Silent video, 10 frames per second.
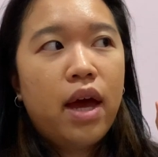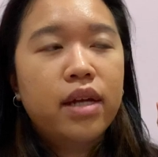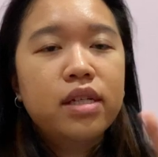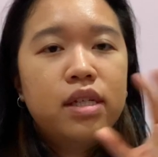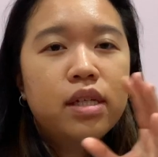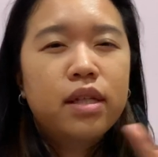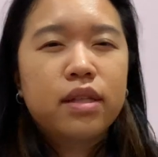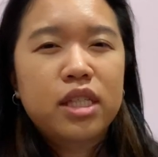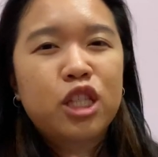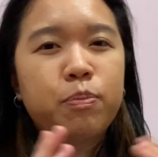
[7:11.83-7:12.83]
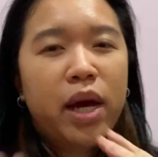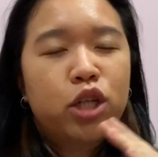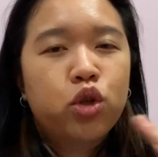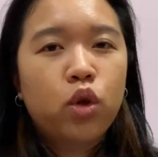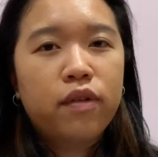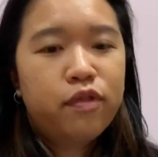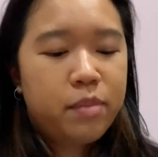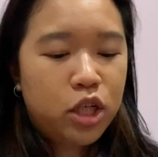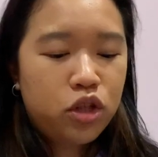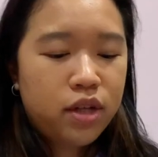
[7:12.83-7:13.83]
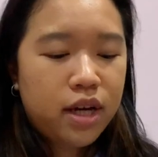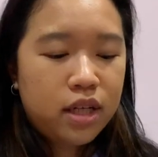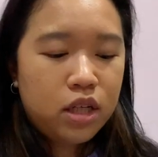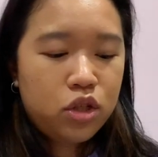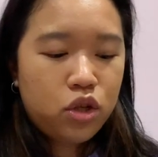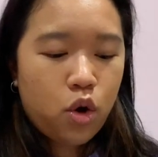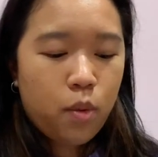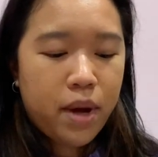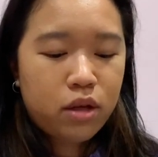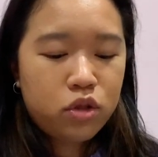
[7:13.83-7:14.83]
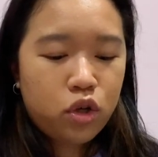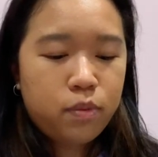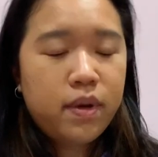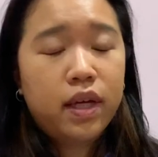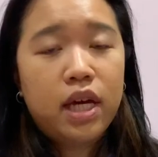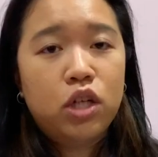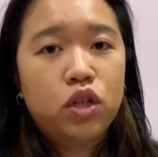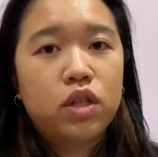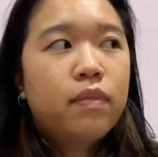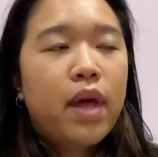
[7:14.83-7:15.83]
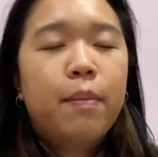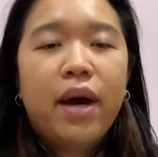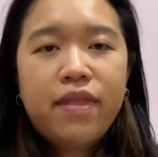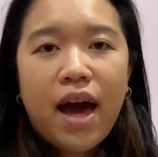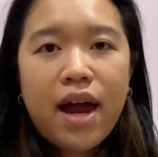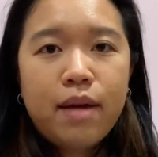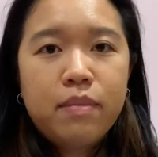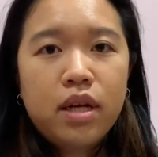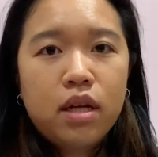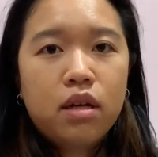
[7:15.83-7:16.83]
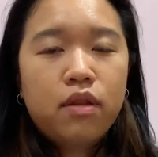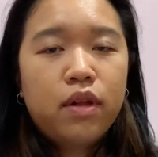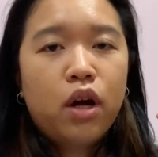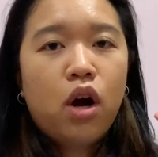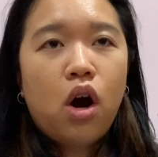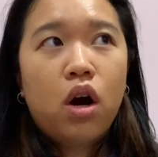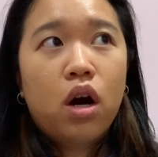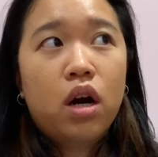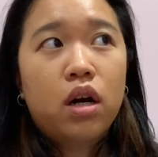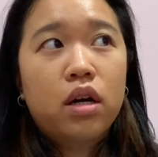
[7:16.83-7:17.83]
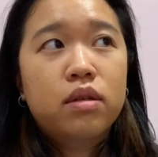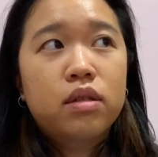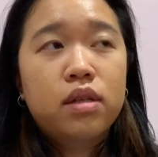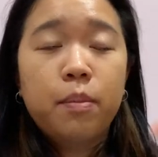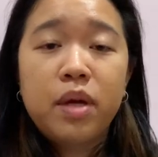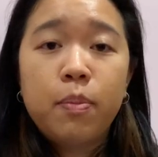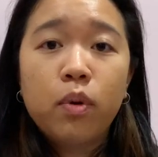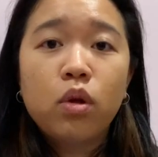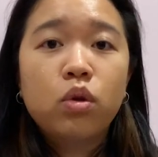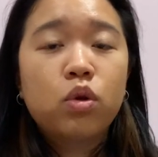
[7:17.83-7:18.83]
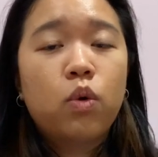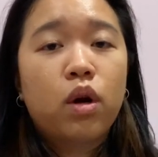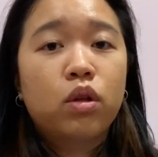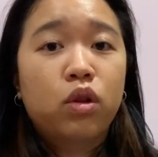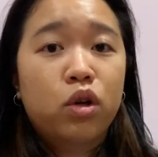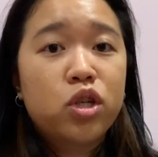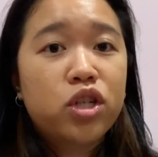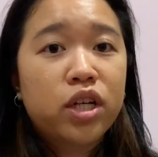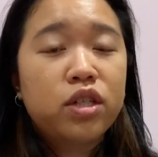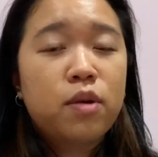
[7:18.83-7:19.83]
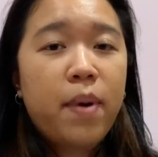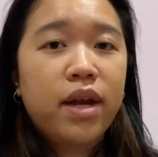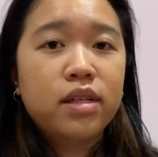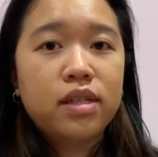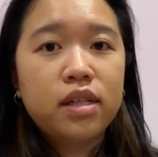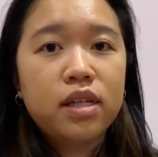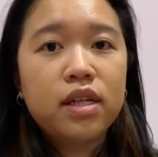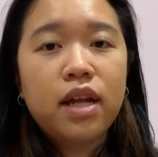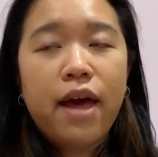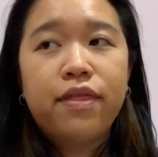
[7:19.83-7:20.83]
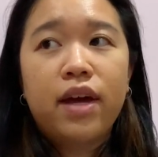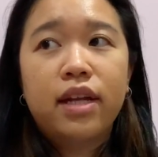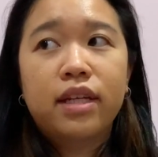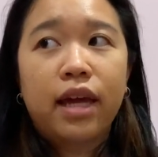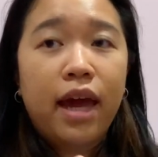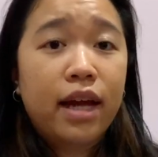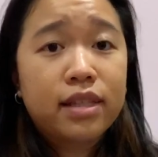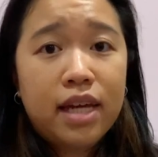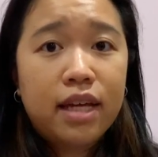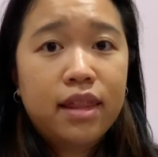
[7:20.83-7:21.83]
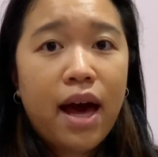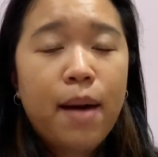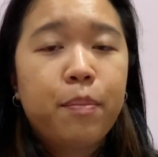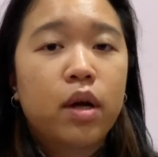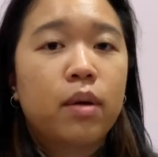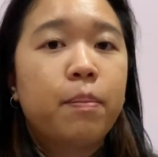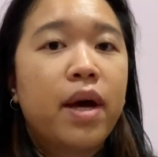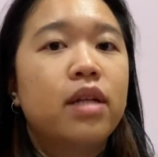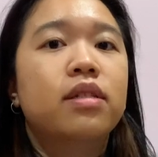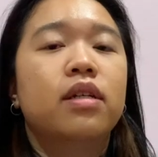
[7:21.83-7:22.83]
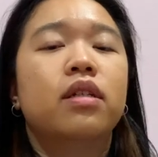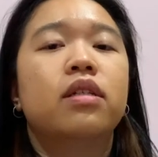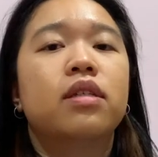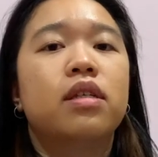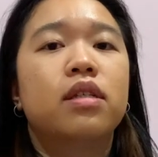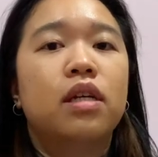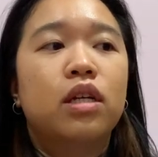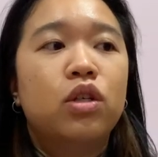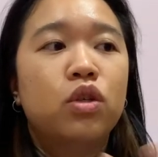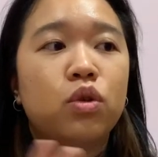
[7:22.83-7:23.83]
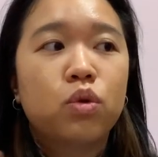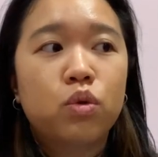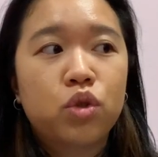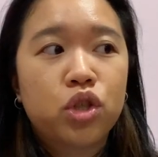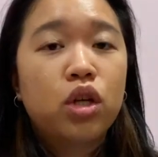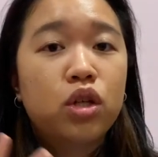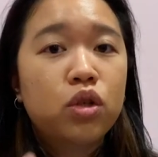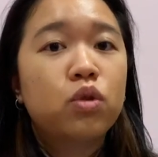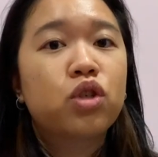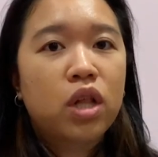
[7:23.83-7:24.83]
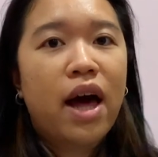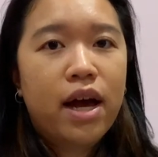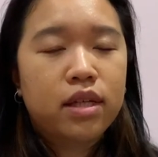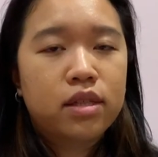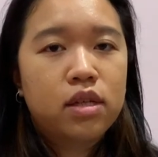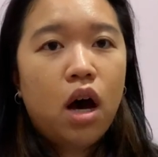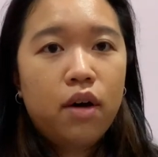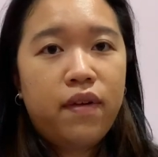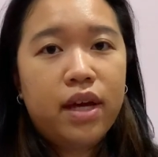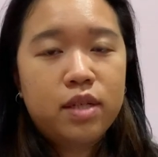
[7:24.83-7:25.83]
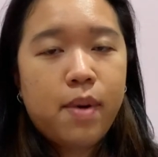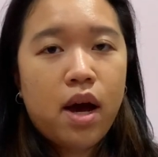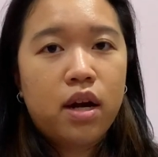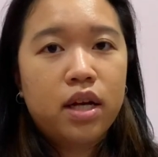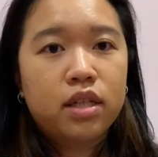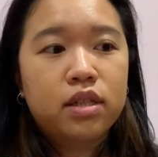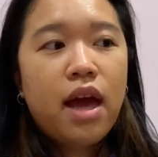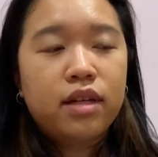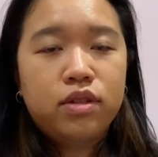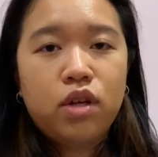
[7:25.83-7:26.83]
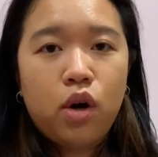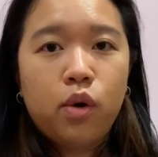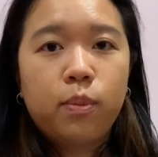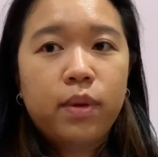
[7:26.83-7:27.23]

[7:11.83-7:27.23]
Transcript: any special information that I needed to know about certain medications. And by that, I mean there are some people who are allergic to penicillin and then can't take that, but penicillins is a huge, huge class of antibiotics. And so